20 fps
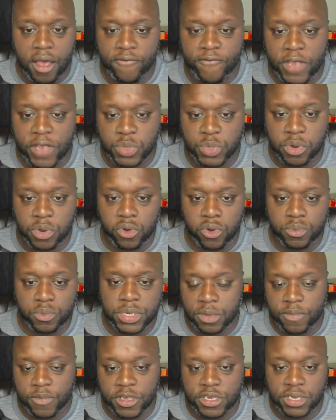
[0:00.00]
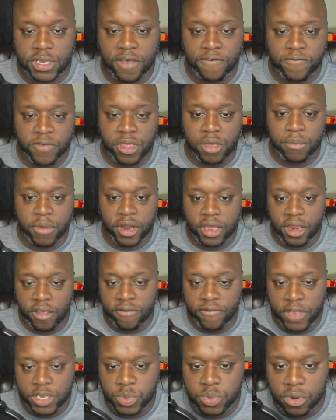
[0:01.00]
Facebook groups. This affiliate marketing
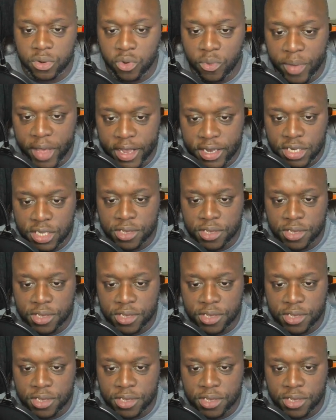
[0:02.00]
Facebook group has